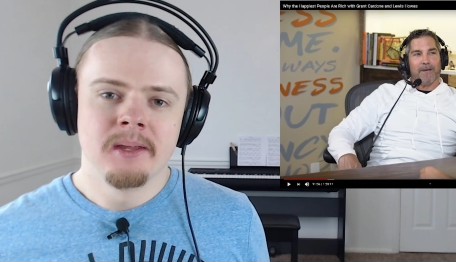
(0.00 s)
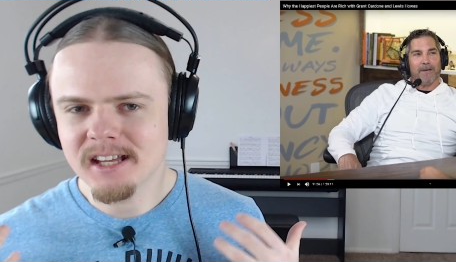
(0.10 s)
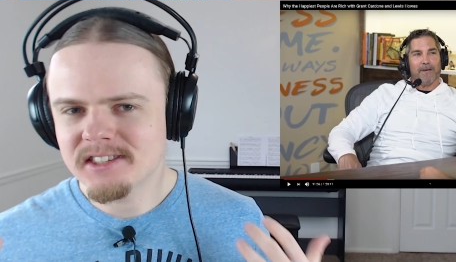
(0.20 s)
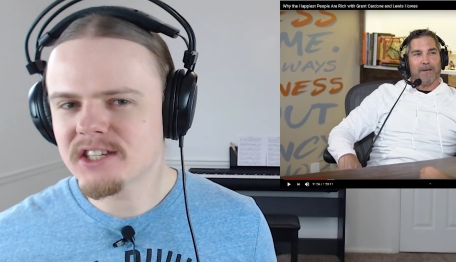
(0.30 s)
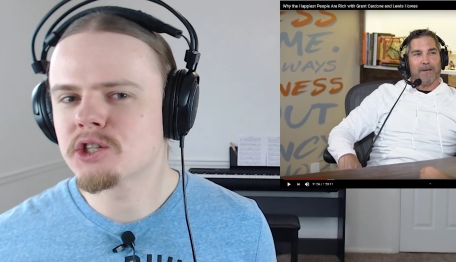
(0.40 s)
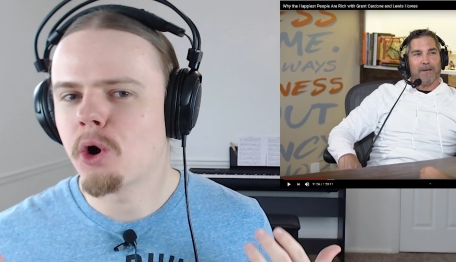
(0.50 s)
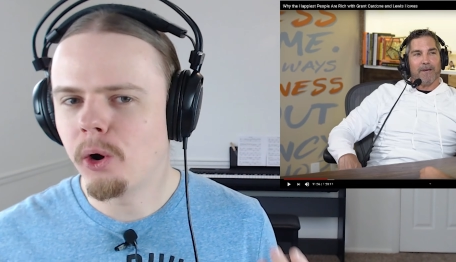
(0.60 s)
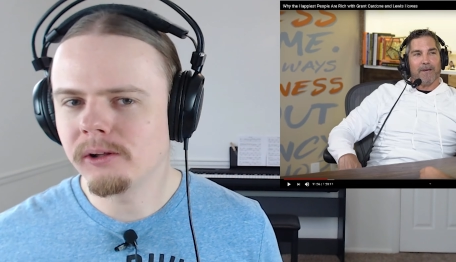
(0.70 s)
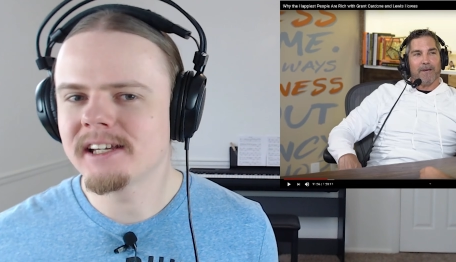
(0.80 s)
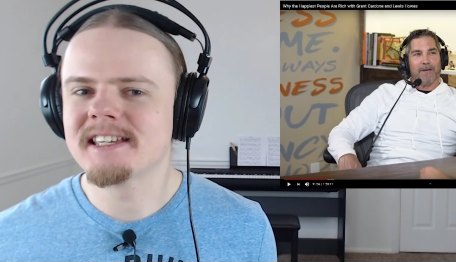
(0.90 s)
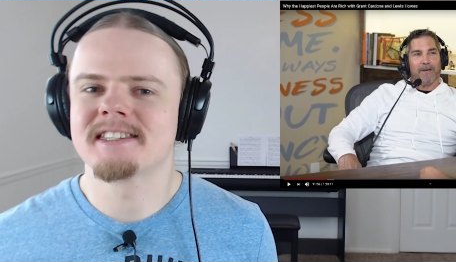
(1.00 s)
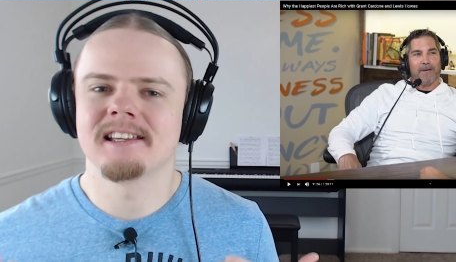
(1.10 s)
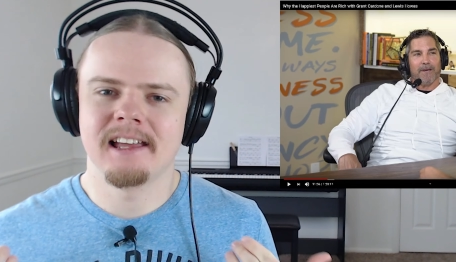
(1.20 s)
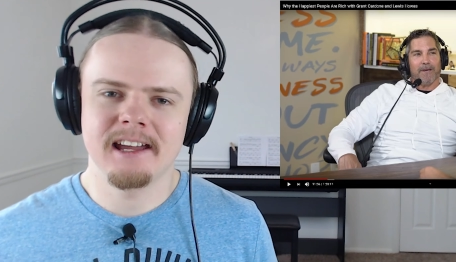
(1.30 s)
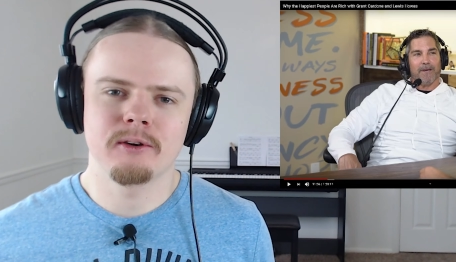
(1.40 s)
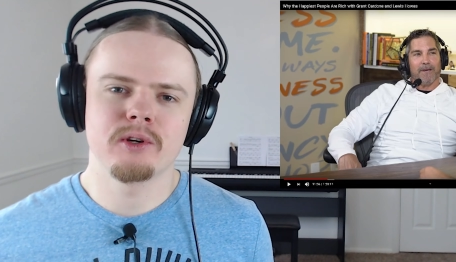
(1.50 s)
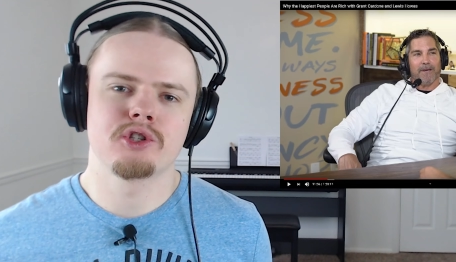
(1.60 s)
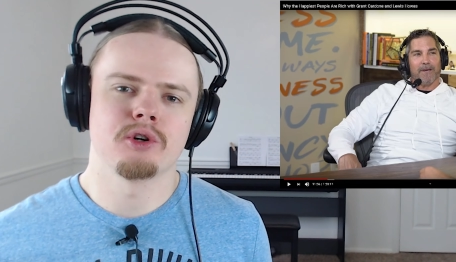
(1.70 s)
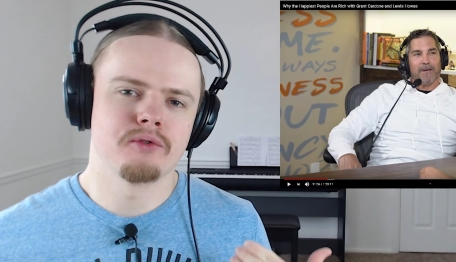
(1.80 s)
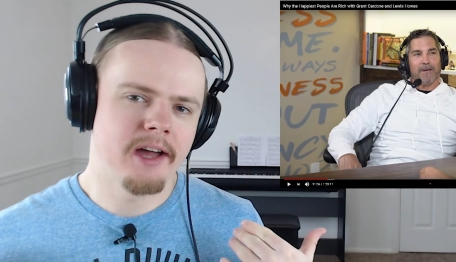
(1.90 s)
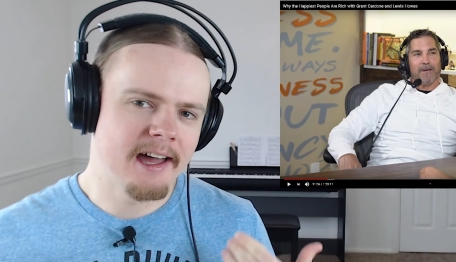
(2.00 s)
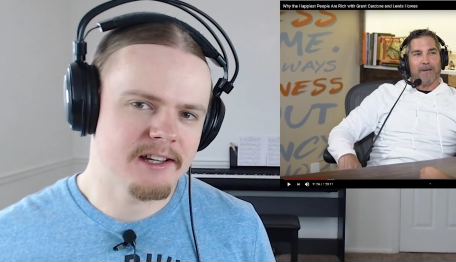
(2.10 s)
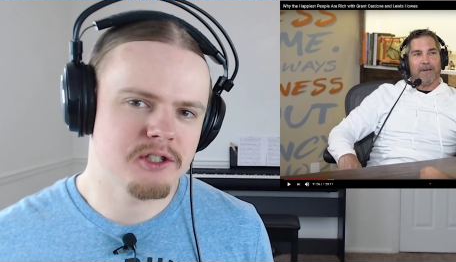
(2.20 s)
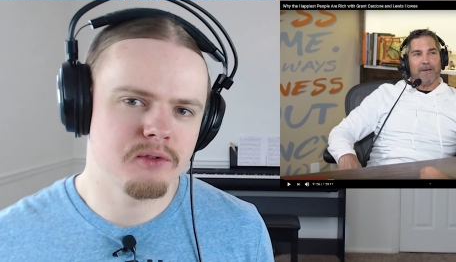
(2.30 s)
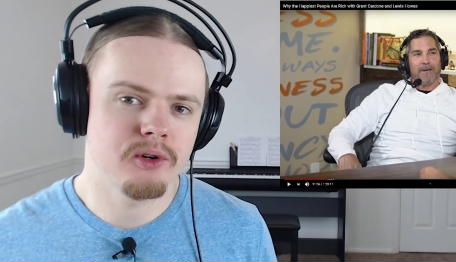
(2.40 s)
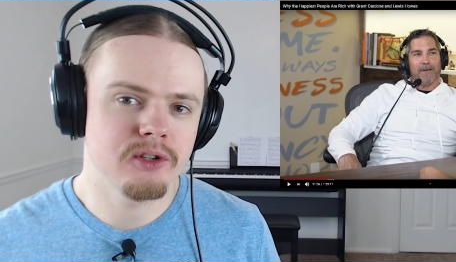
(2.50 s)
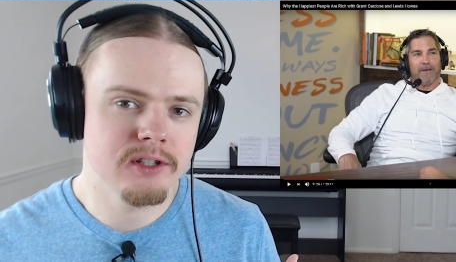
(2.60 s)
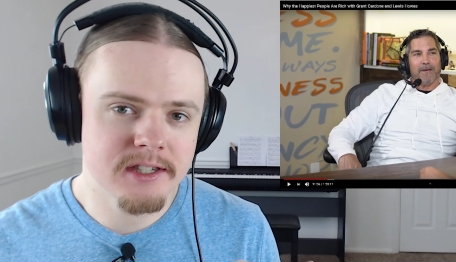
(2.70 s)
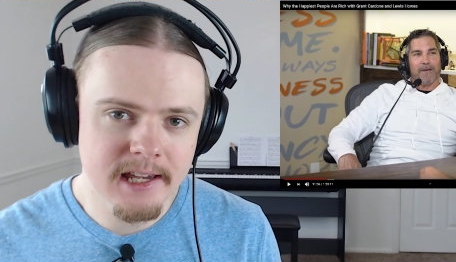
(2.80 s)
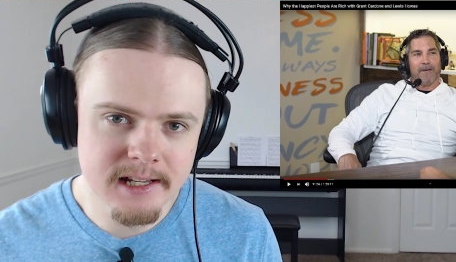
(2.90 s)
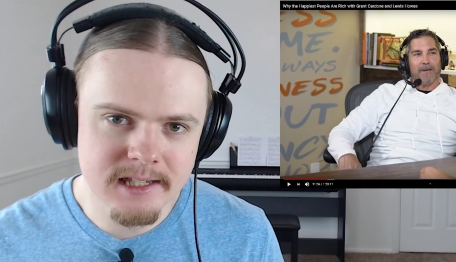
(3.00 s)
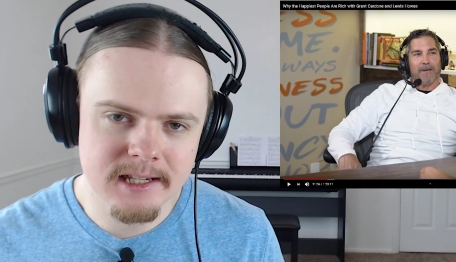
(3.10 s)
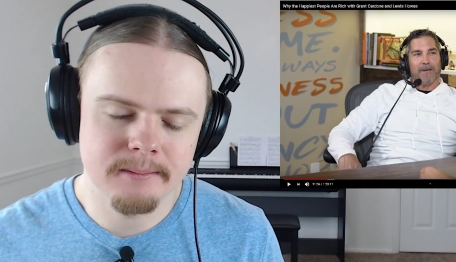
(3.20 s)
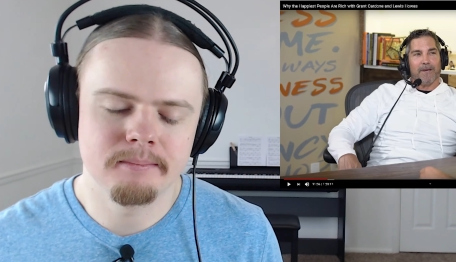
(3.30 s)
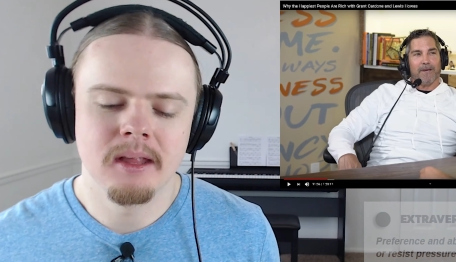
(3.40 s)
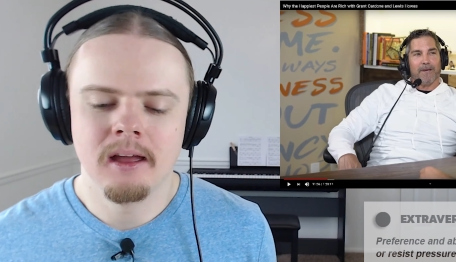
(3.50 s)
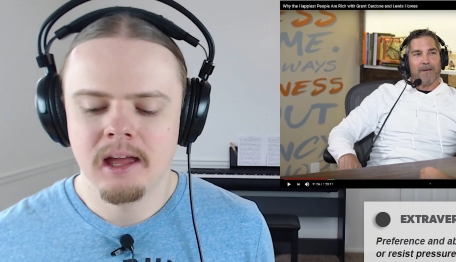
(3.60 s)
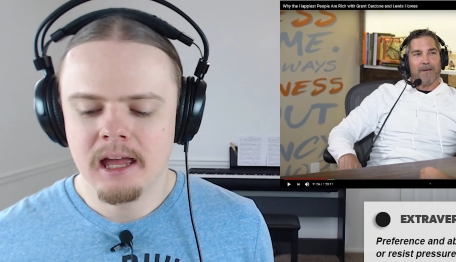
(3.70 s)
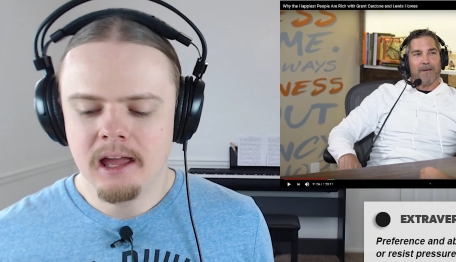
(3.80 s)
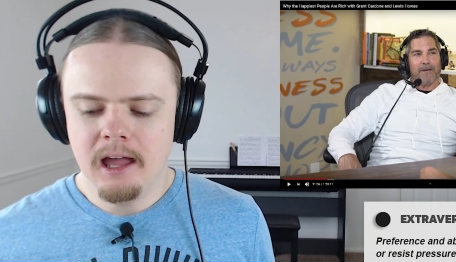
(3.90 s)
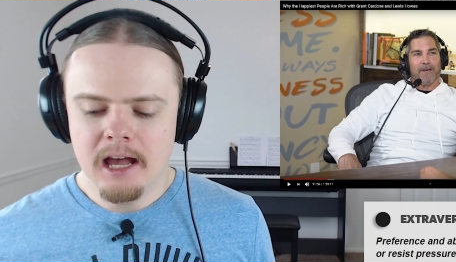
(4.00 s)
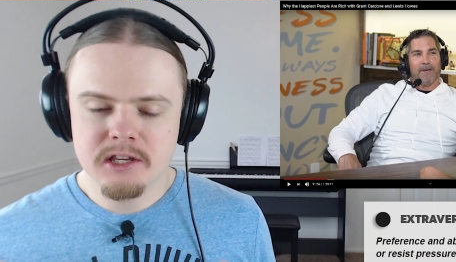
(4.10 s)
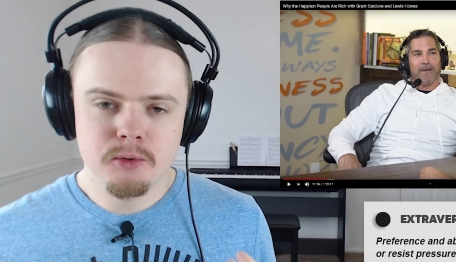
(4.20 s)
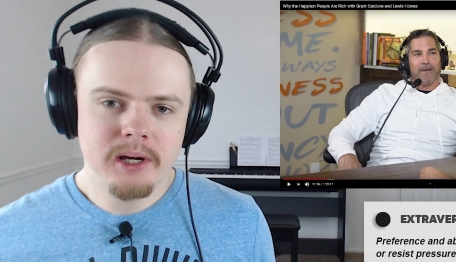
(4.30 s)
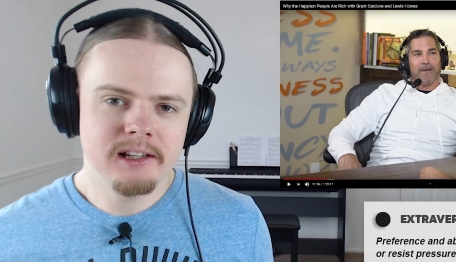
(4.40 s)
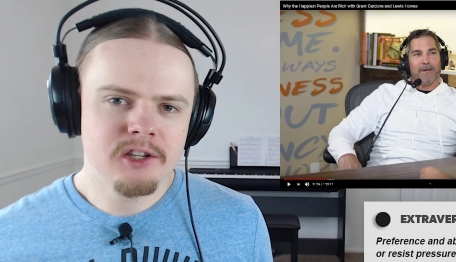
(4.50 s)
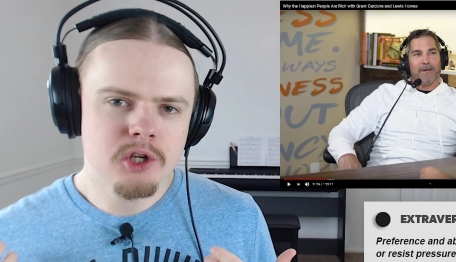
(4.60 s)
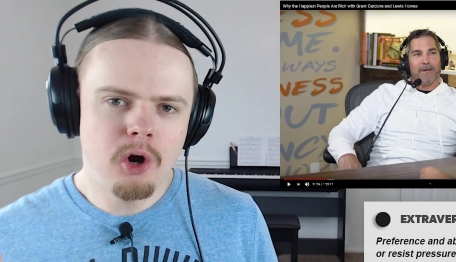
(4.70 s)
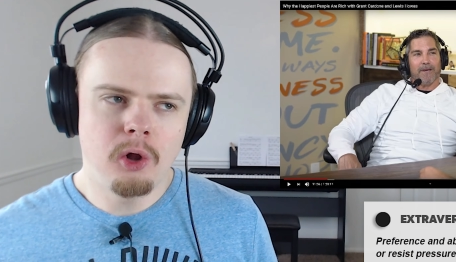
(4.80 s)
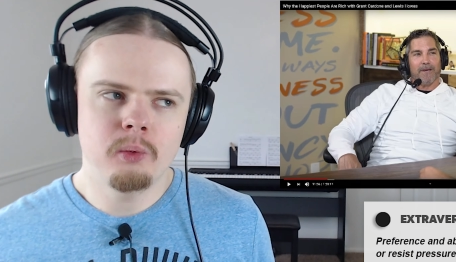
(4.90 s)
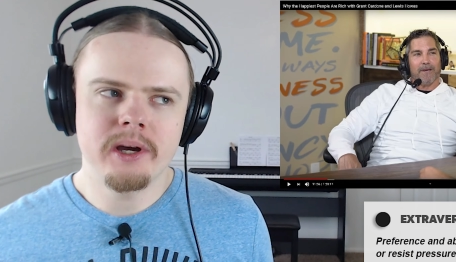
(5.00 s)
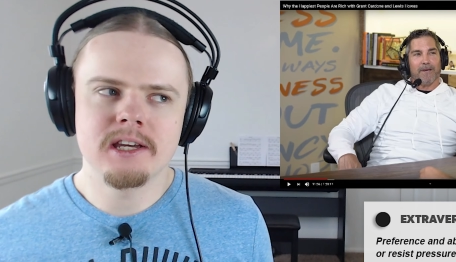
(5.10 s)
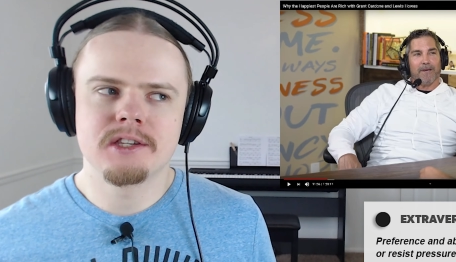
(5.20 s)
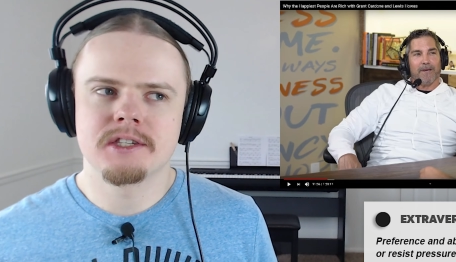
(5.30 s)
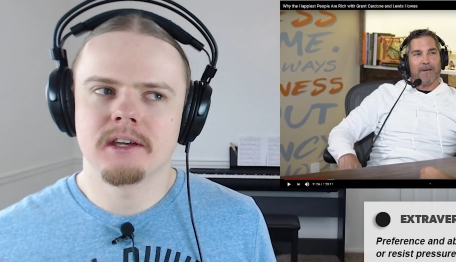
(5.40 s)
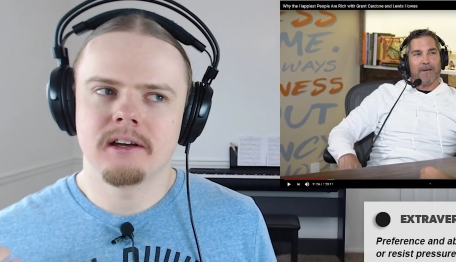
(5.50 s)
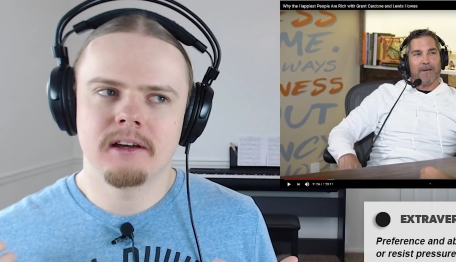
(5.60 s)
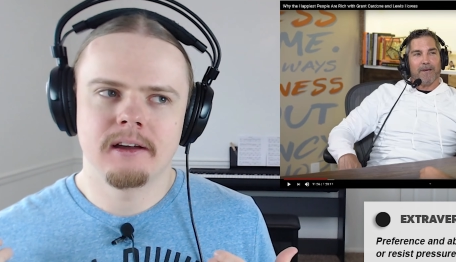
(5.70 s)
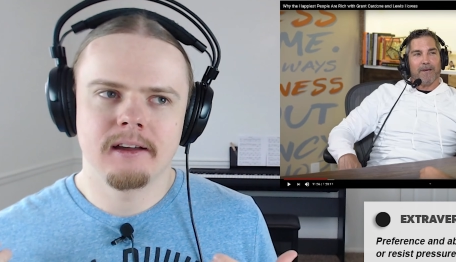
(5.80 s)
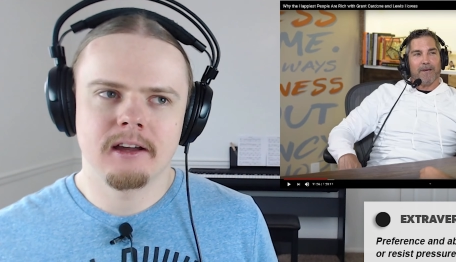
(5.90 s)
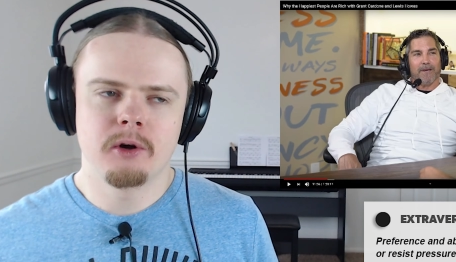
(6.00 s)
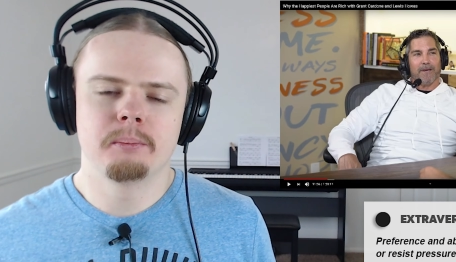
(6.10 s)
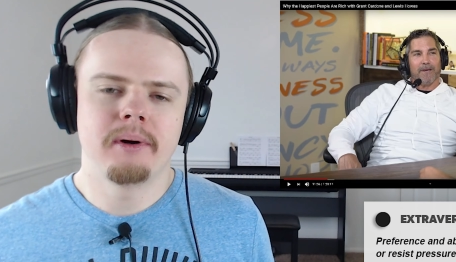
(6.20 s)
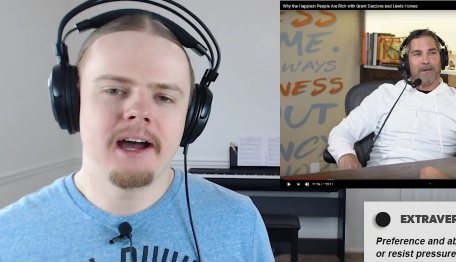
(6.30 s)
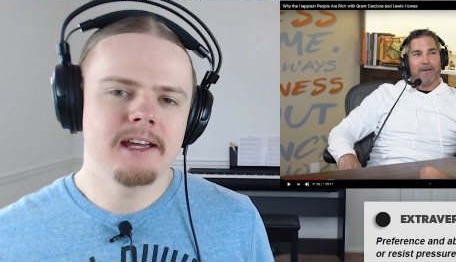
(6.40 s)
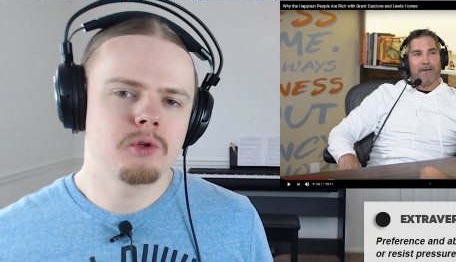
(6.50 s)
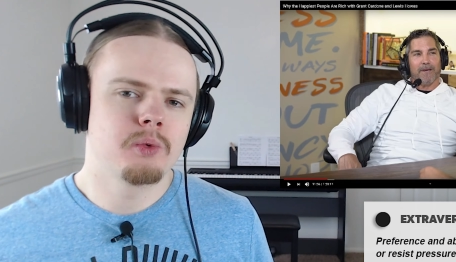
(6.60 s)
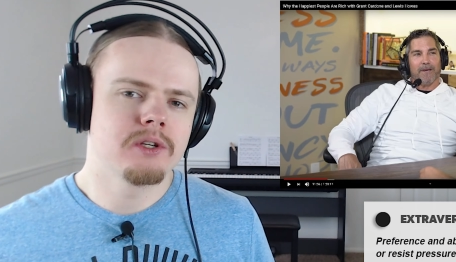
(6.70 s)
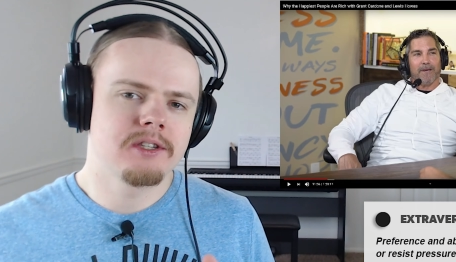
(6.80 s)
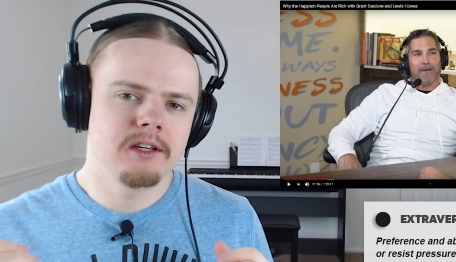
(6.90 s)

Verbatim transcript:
Speaker 1: This all is the language of extroverted sensing as well as always uh, combined with